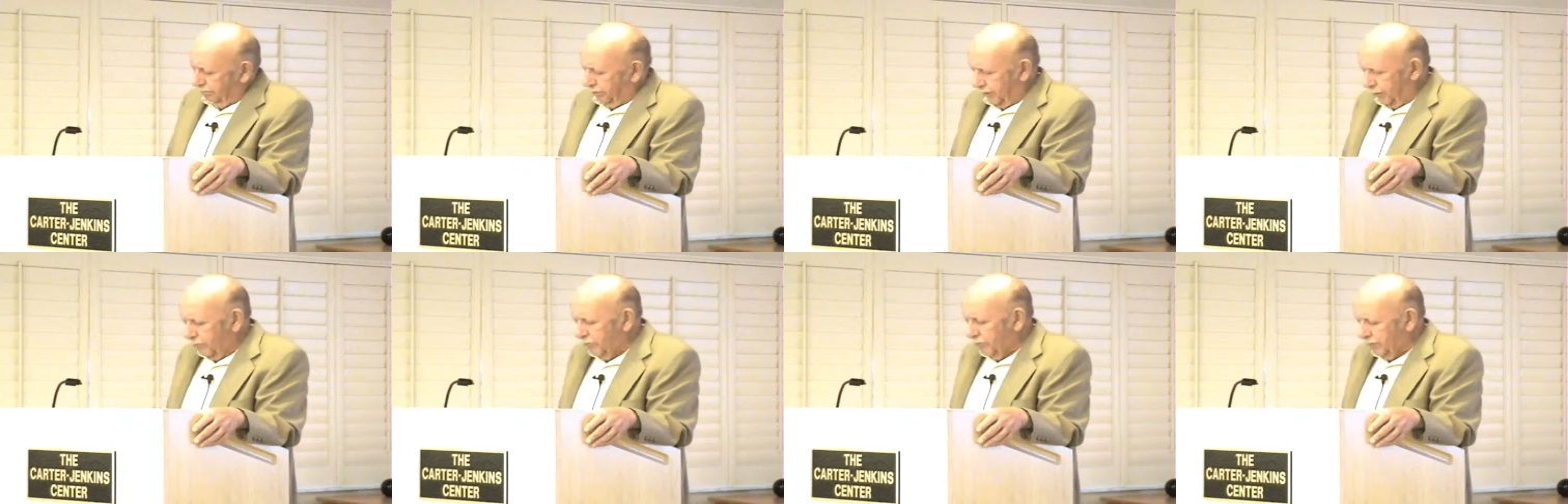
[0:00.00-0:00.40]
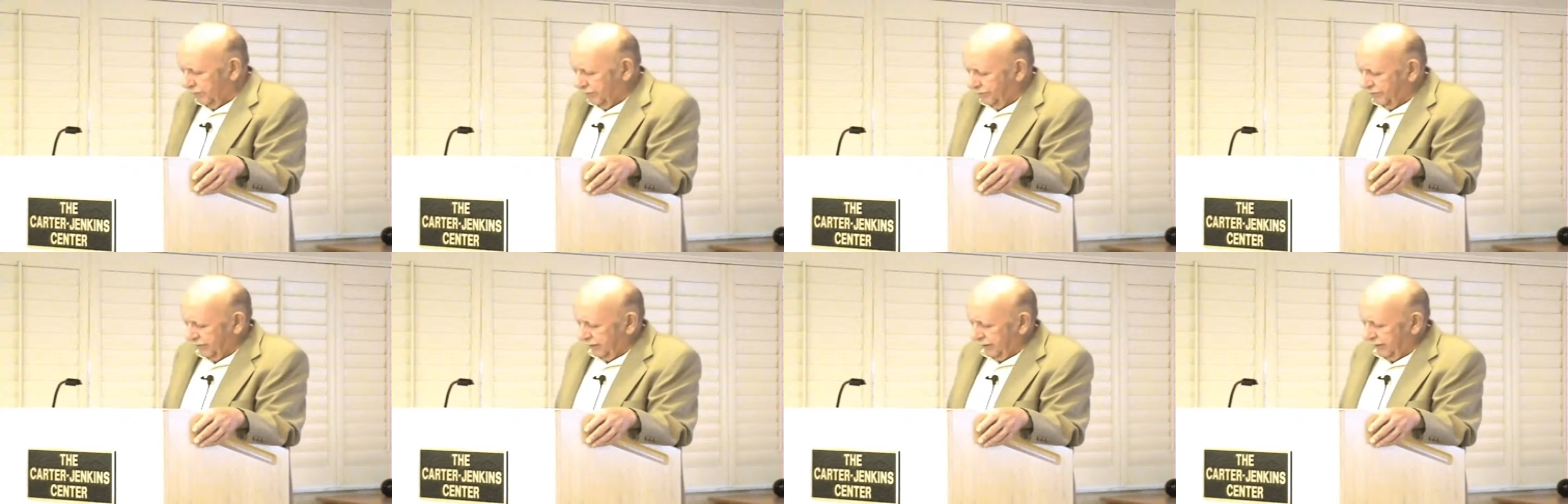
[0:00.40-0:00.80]

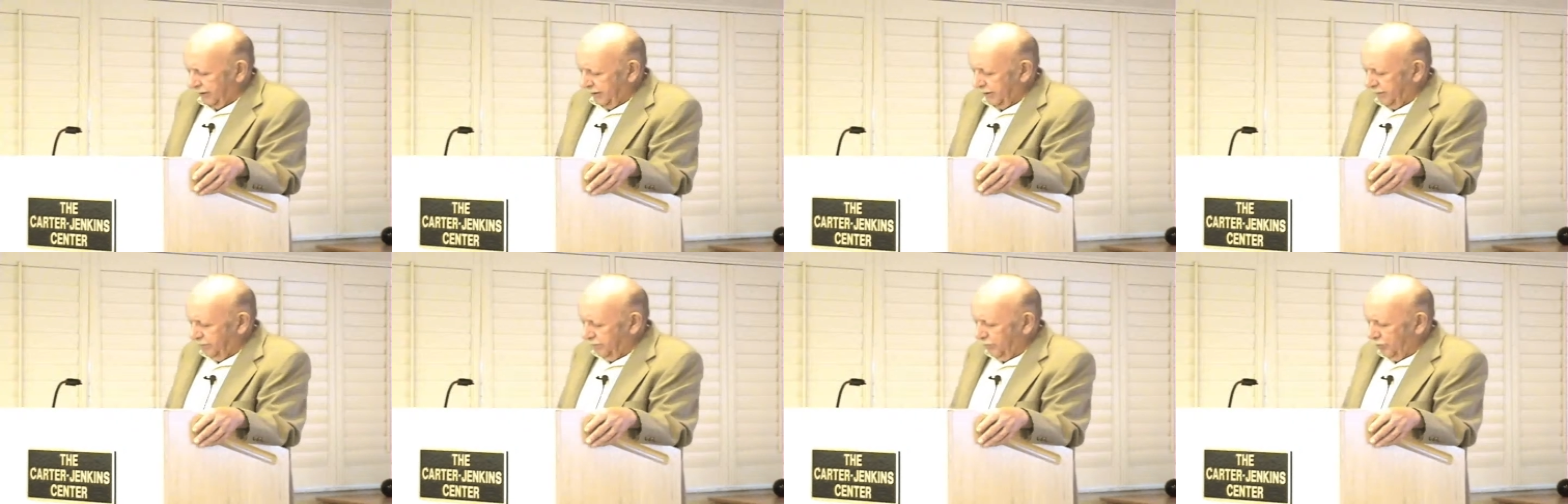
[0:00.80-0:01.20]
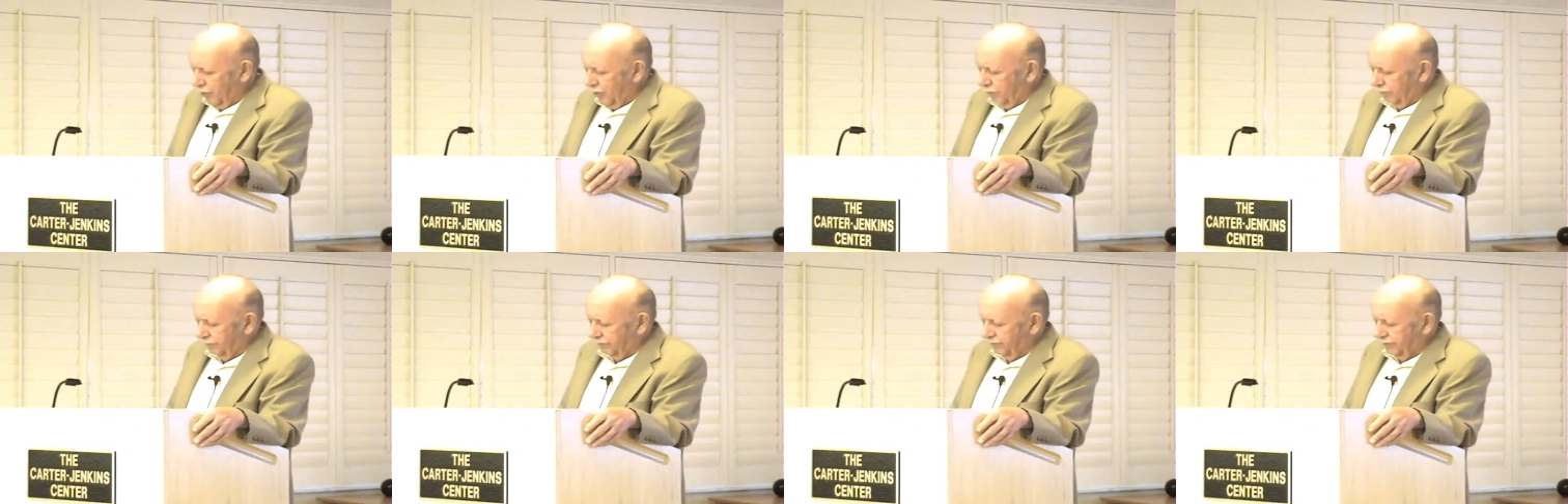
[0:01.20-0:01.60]
problems that are
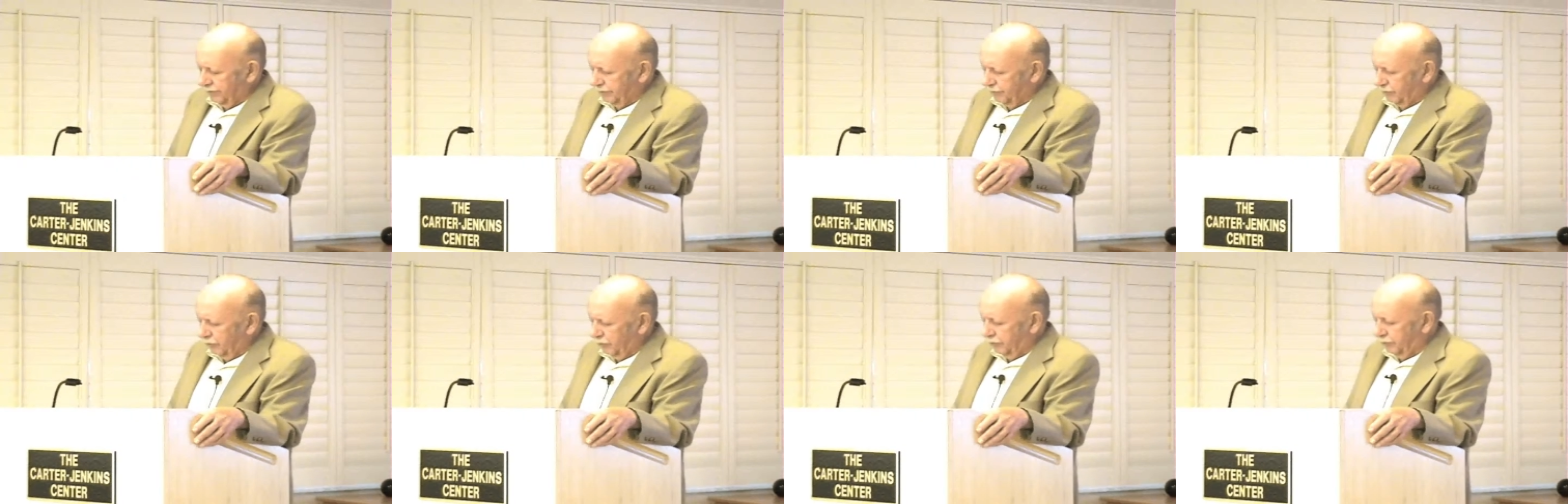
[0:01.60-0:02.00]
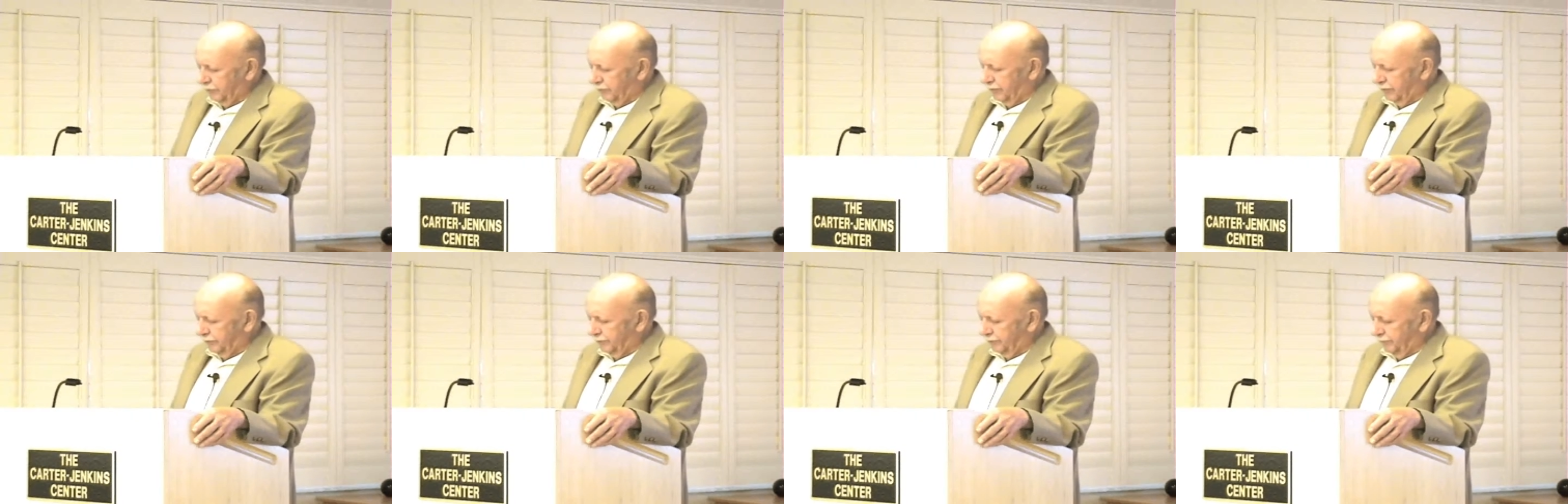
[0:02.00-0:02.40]
involved in all of this